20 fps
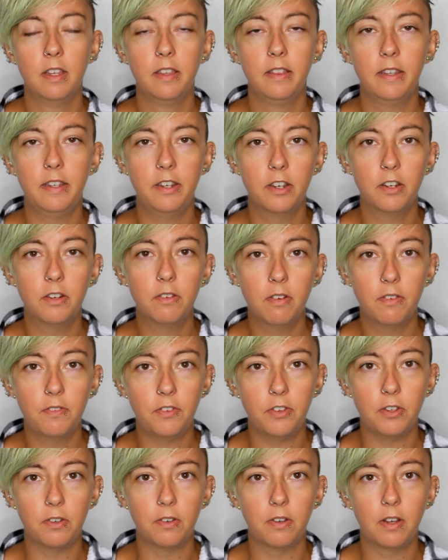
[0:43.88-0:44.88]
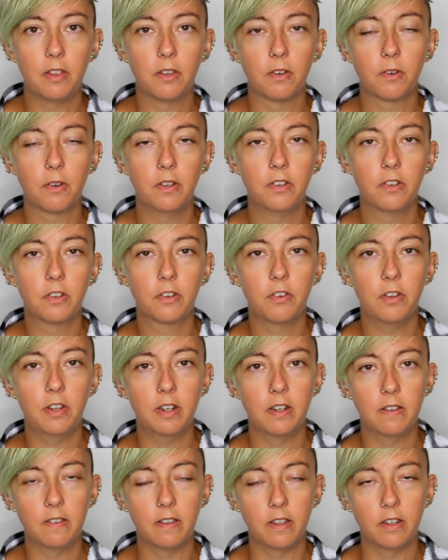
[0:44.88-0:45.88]
They did a review and they're going to
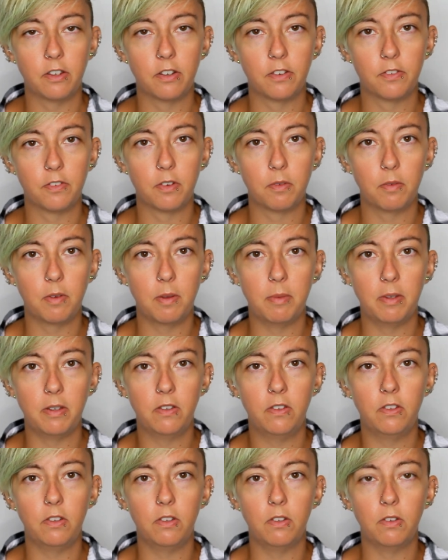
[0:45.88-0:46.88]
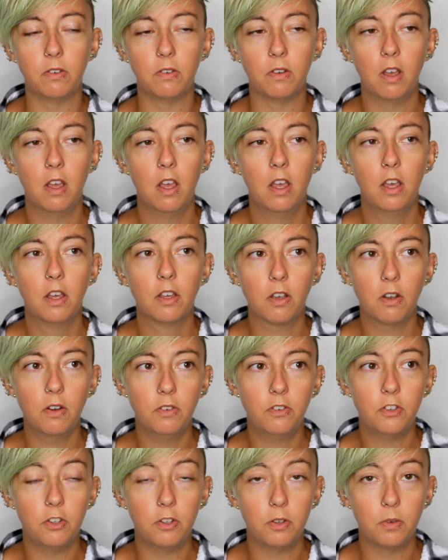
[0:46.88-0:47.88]
create a center for women to
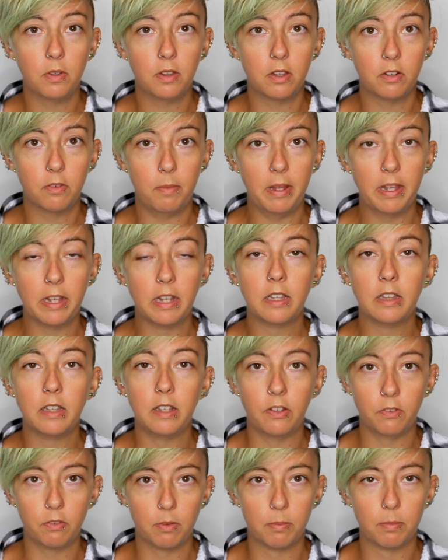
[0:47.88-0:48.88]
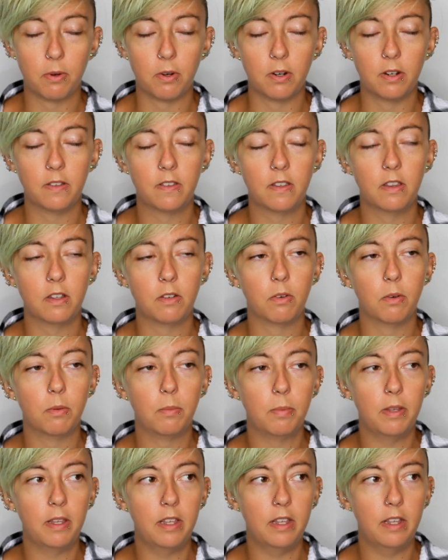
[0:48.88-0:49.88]
go to when they're making these reports, and there will
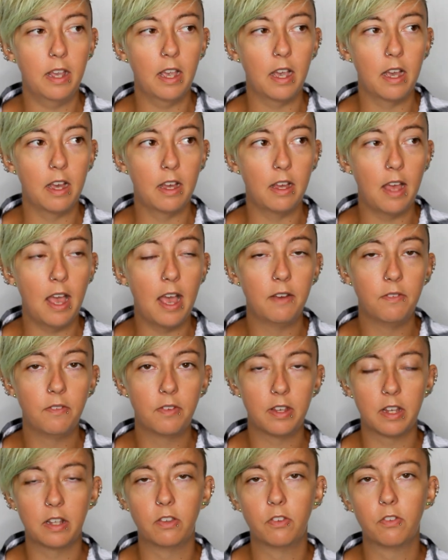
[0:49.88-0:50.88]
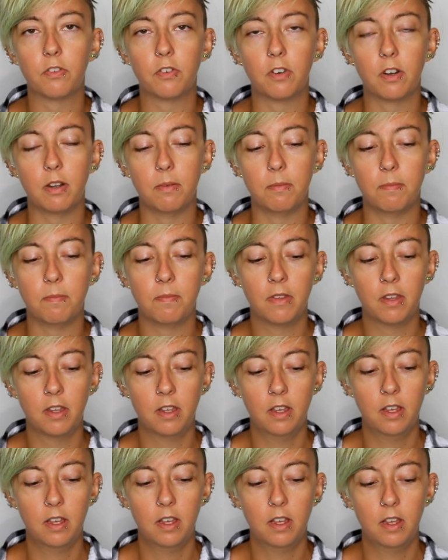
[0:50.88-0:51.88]
be uh, advocates from
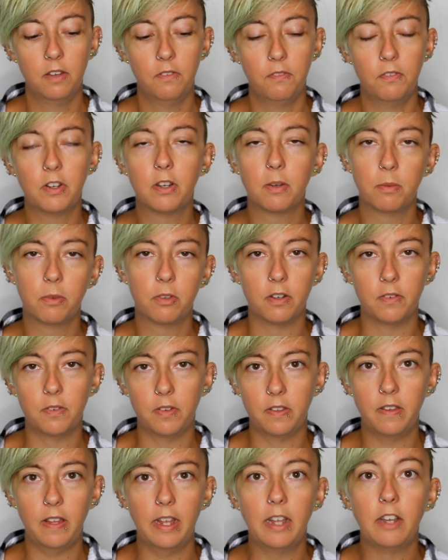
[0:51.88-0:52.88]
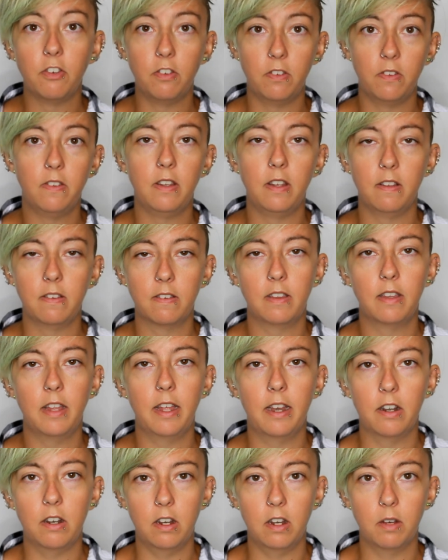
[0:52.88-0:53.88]
victim service agencies in the
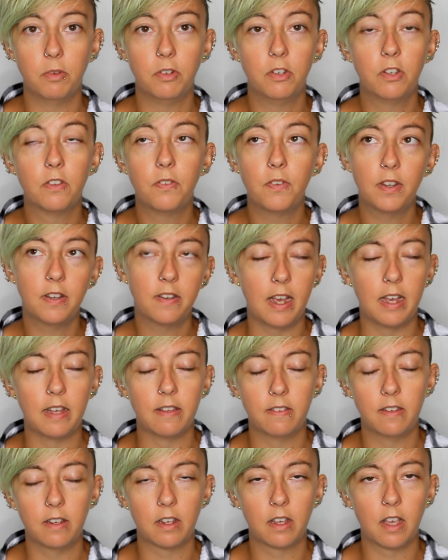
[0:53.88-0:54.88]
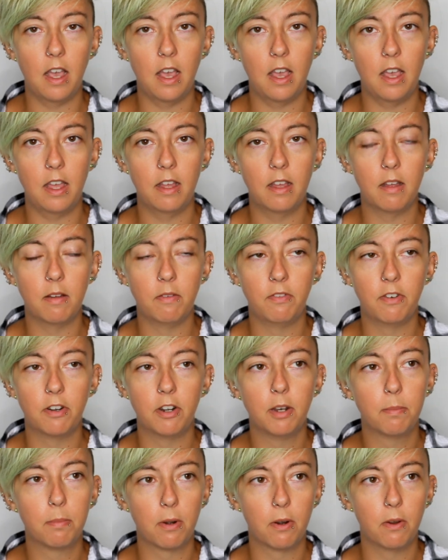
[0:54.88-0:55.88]
area, which is fantastic. I am
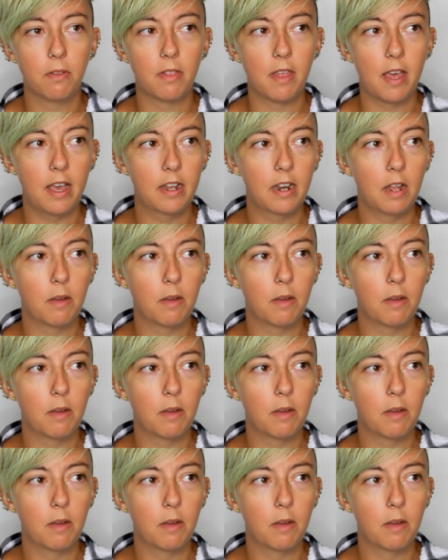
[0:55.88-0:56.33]
very pro that.